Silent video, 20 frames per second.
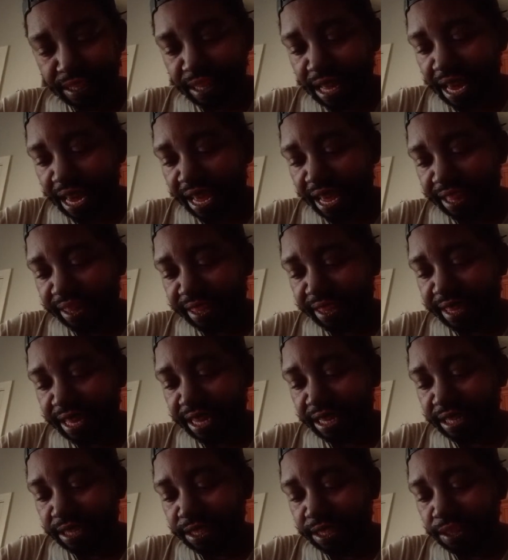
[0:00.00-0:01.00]
at
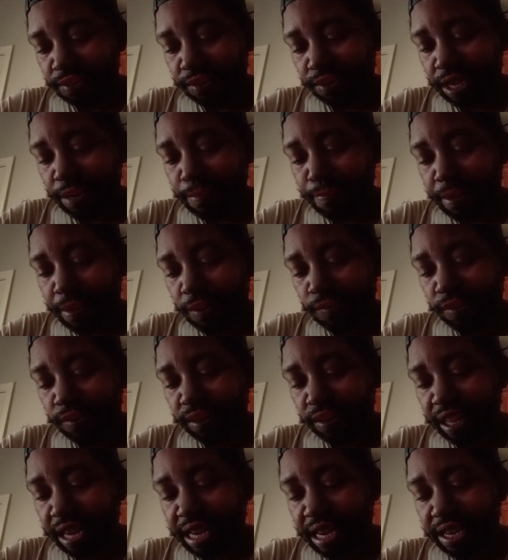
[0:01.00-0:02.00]
630
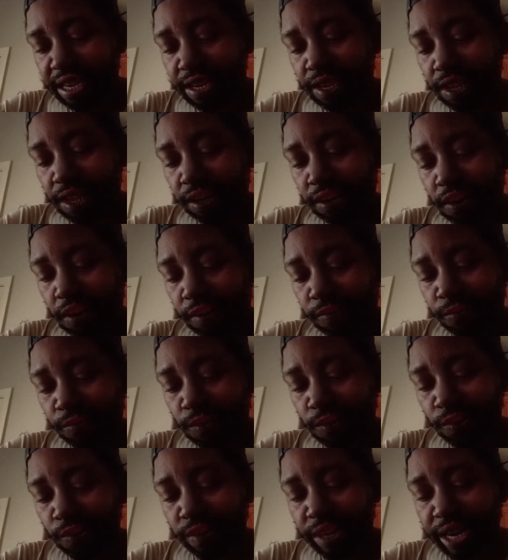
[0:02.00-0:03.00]
Mountain Lake Cutoff
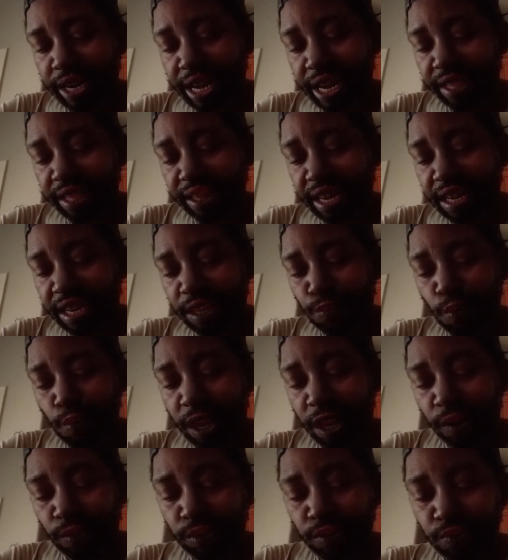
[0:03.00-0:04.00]
Road in Lake
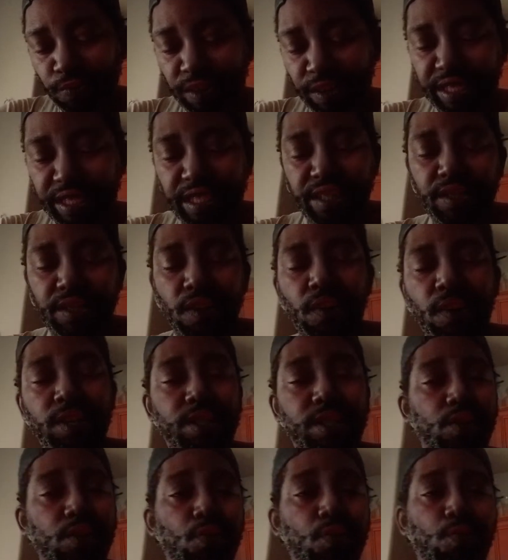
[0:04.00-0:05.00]
Wells, which is
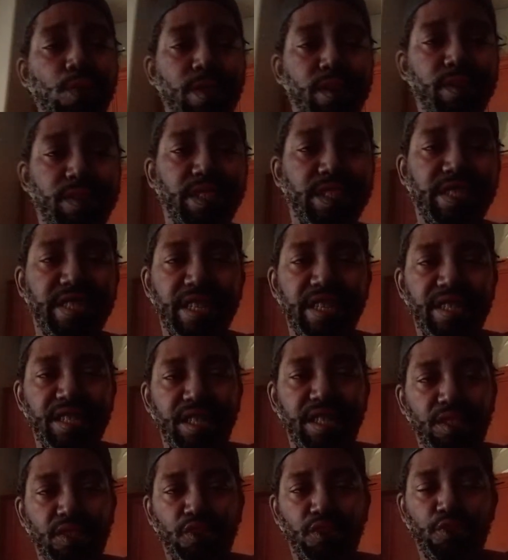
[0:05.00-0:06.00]
also where the
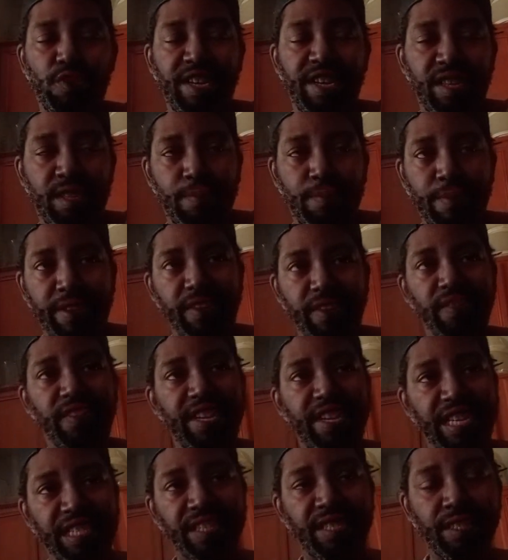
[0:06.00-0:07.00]
station's transmitter
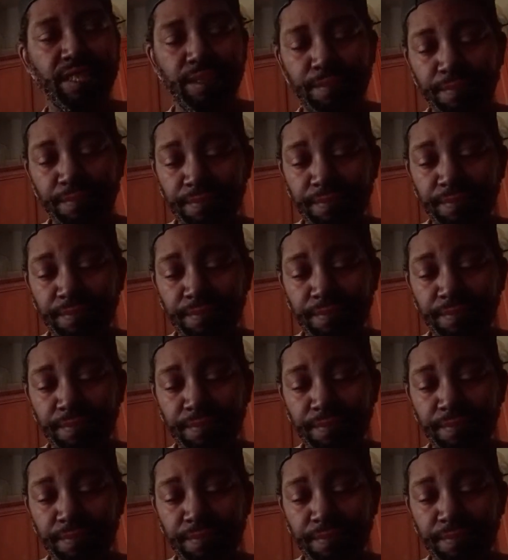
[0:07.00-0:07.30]
is.